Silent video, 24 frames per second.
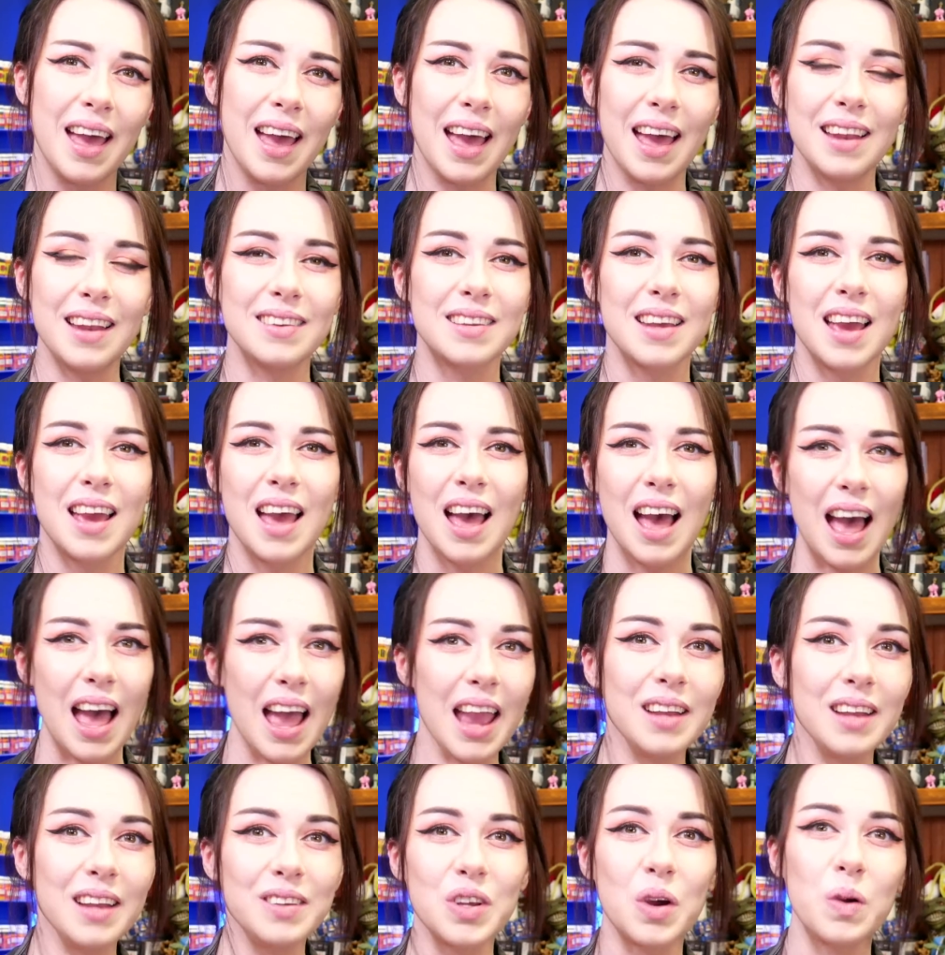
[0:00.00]
and
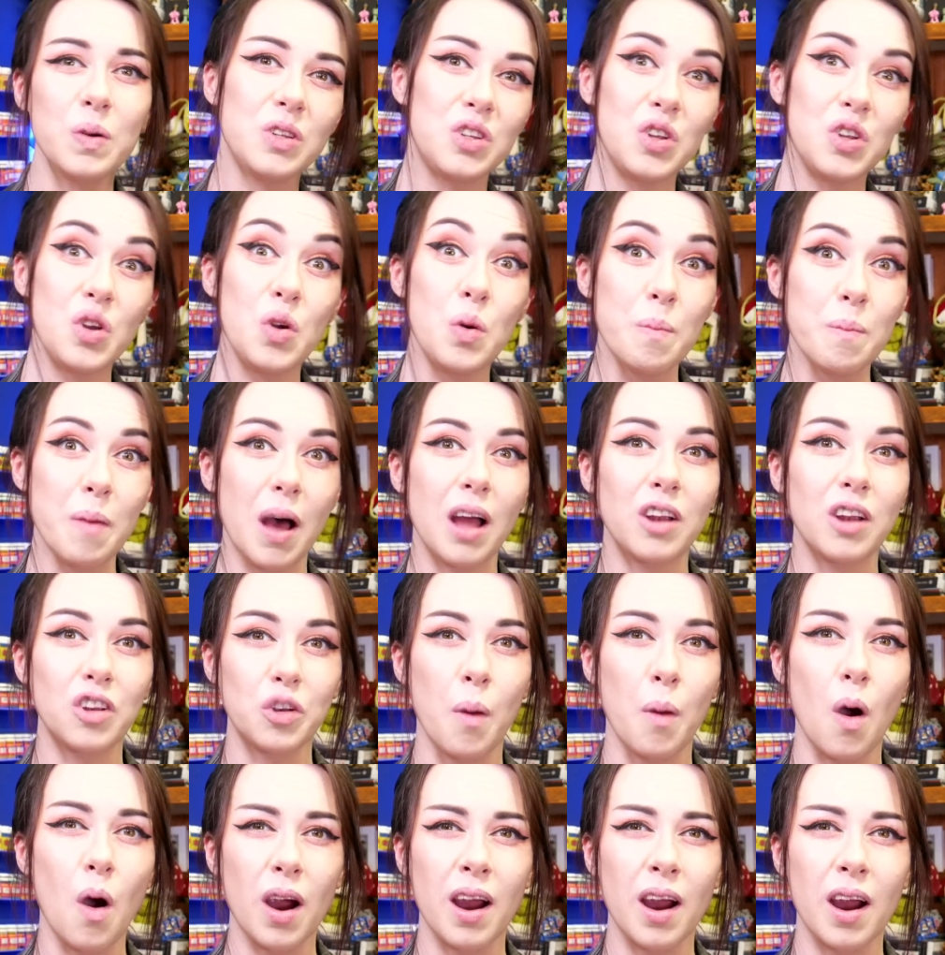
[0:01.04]
I don't do much
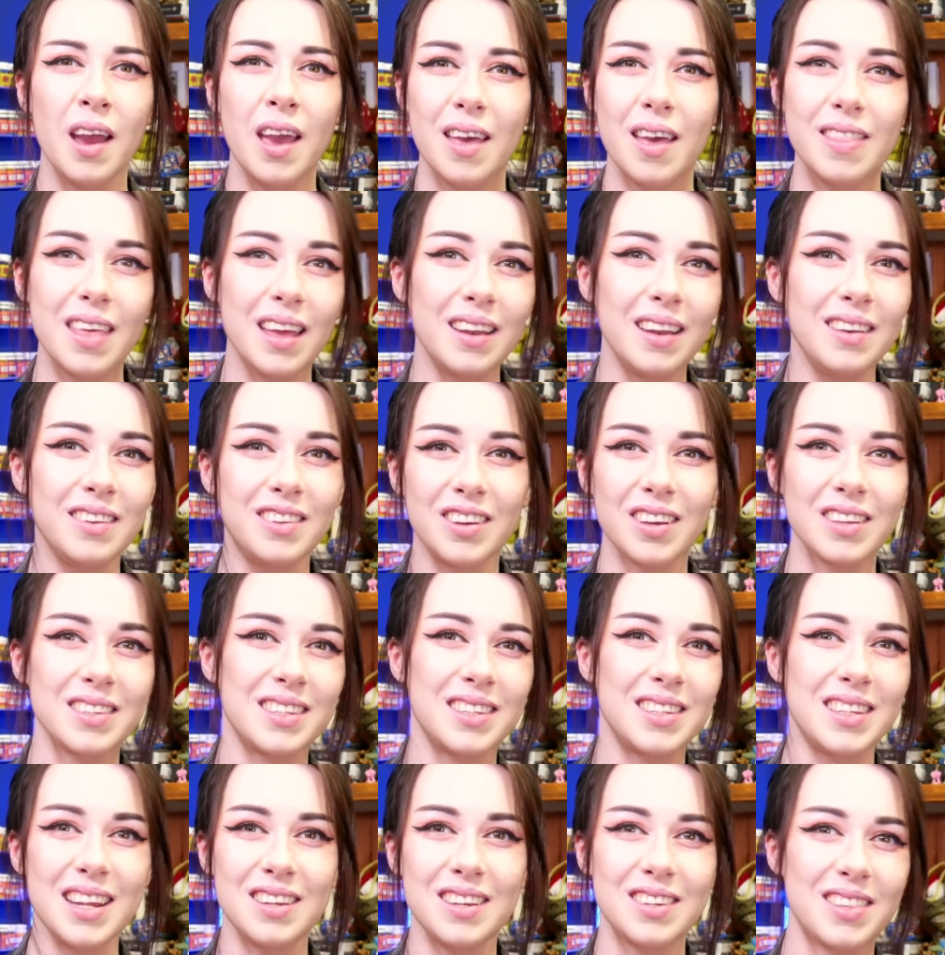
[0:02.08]
more than just
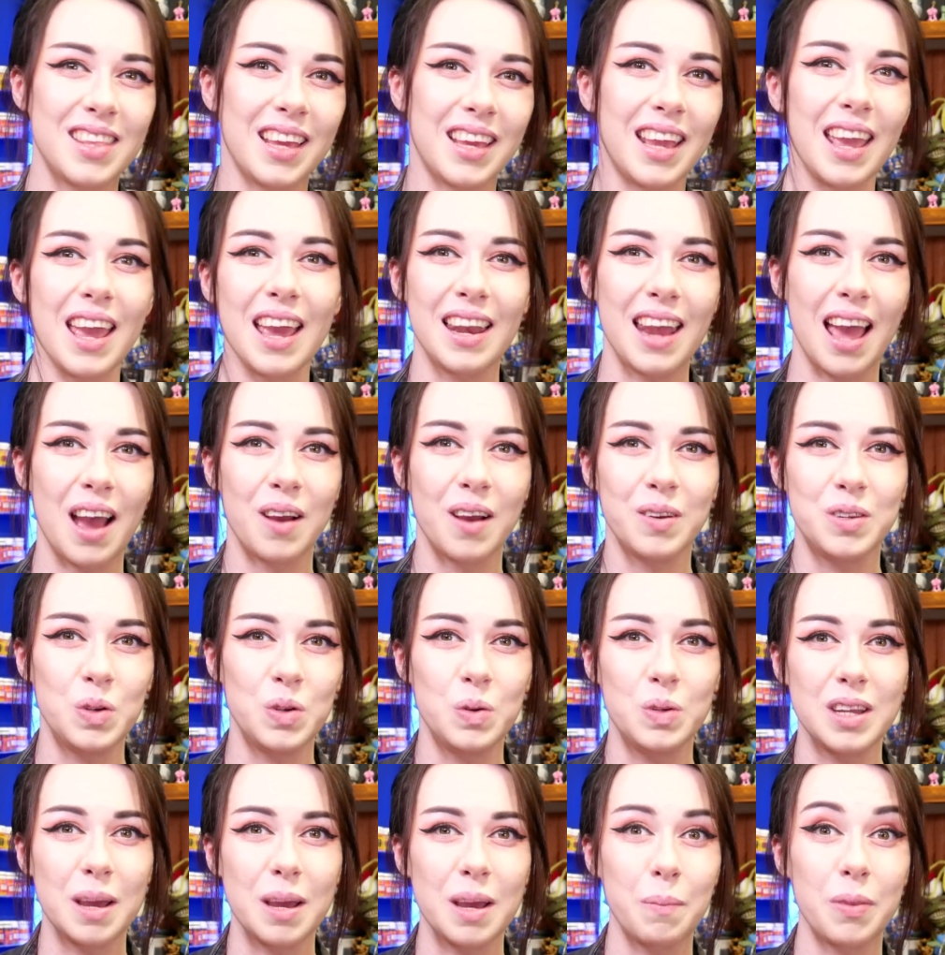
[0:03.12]
teach the kid how to
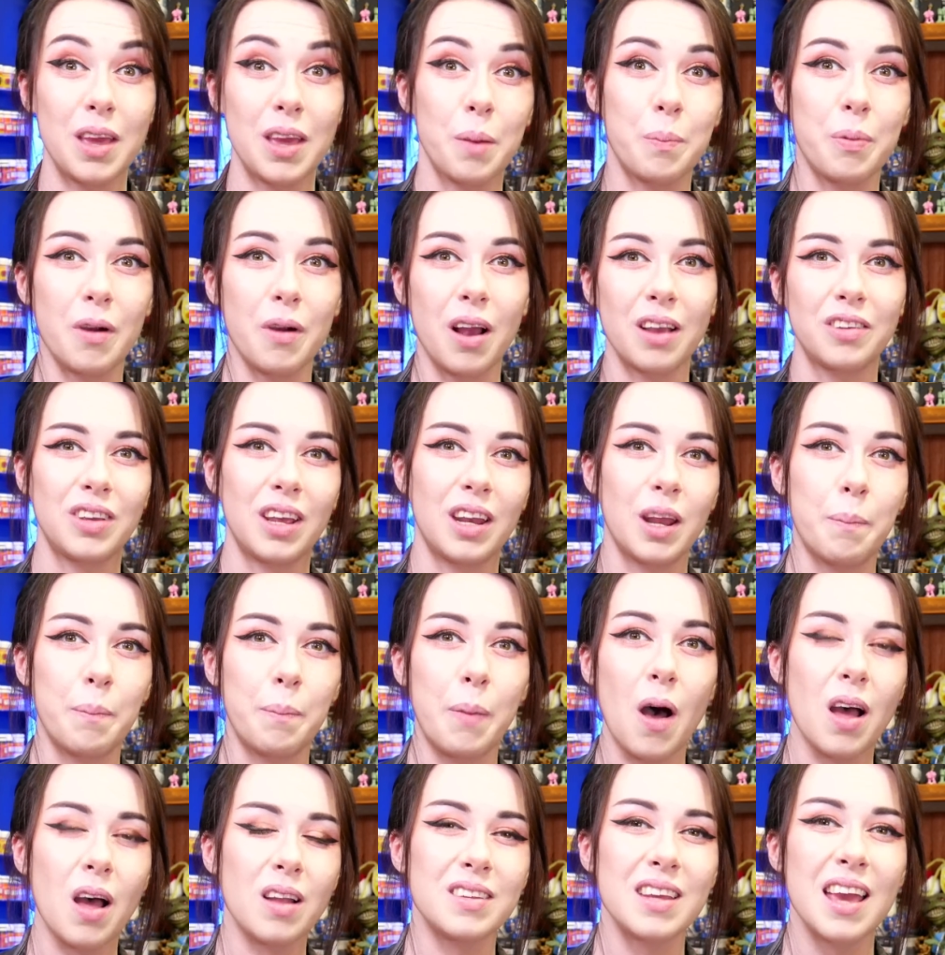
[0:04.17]
dip their brush in a
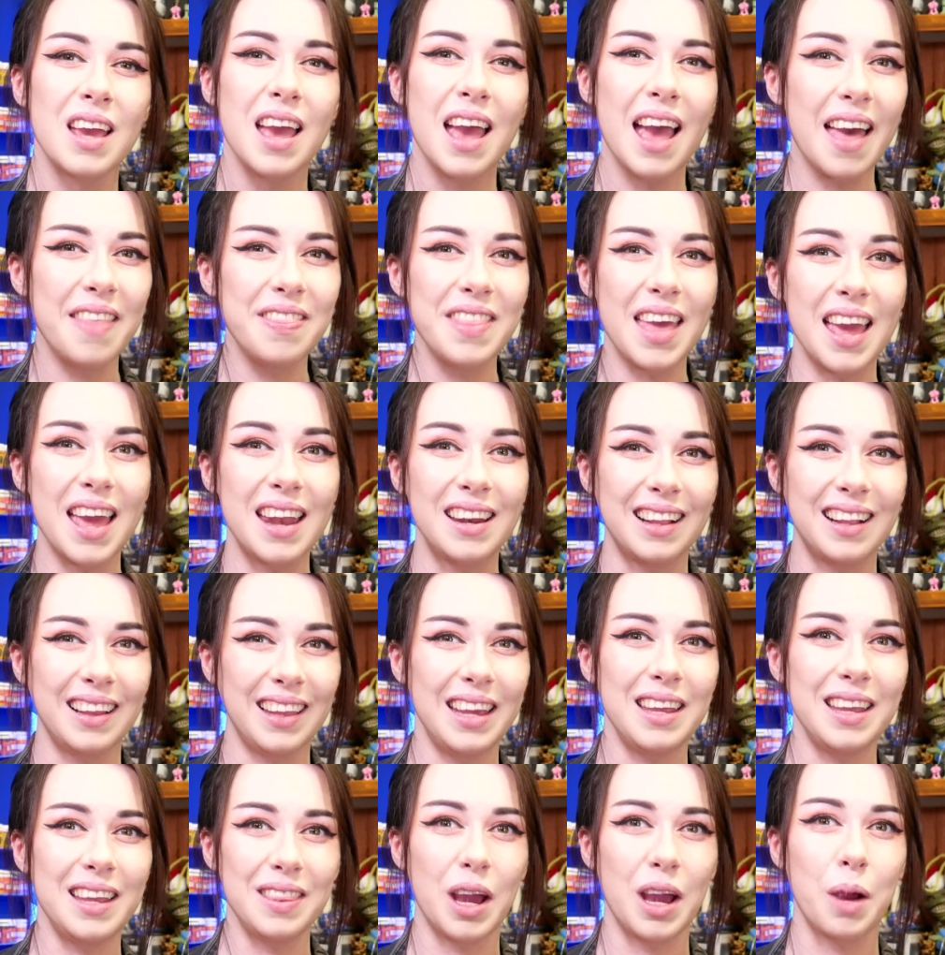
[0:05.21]
pot and then
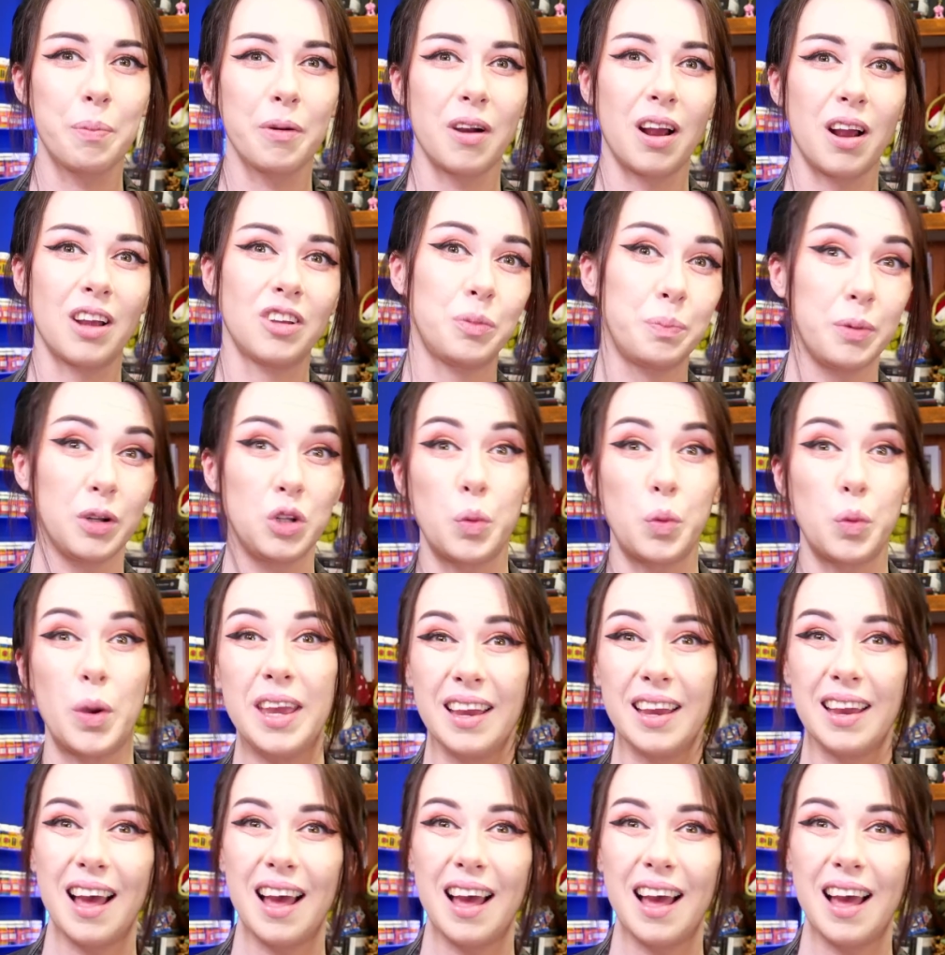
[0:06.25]
clean their brush between